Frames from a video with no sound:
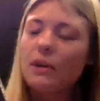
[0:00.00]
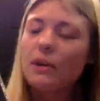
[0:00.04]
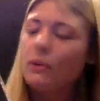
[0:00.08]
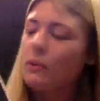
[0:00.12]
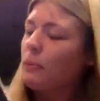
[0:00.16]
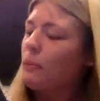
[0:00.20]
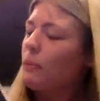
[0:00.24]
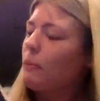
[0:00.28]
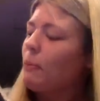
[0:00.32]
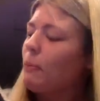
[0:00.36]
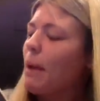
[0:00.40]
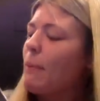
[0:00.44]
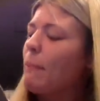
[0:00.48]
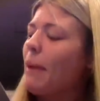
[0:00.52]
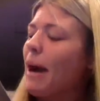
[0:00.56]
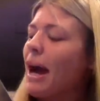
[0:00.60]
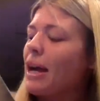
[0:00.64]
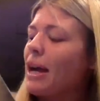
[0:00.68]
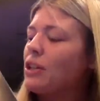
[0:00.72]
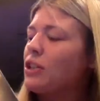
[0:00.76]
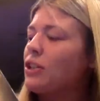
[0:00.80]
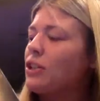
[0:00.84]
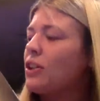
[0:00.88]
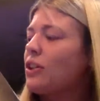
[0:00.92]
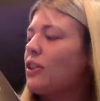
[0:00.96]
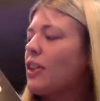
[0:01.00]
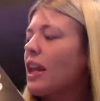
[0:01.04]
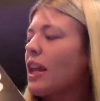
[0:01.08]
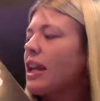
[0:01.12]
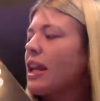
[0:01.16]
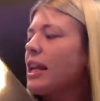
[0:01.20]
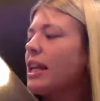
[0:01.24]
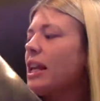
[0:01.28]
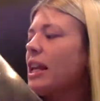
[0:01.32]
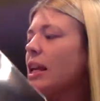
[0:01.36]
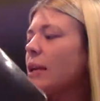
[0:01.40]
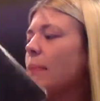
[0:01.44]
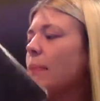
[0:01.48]
my binder that I
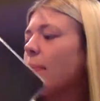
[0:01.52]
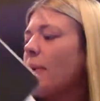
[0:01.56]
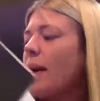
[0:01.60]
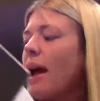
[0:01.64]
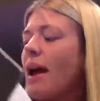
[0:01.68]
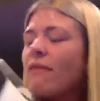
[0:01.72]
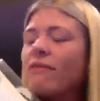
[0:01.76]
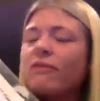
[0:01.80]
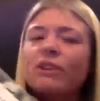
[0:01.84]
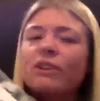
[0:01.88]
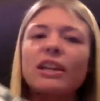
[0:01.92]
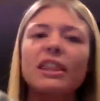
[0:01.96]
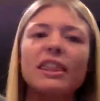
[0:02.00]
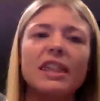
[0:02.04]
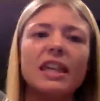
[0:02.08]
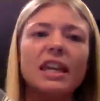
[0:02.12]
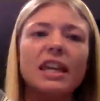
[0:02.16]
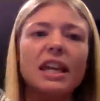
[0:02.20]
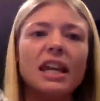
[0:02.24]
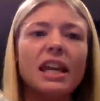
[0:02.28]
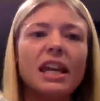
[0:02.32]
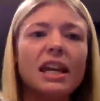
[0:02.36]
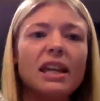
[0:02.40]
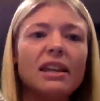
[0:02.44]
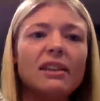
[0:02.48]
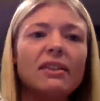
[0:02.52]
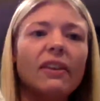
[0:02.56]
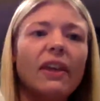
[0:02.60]
keep everything in,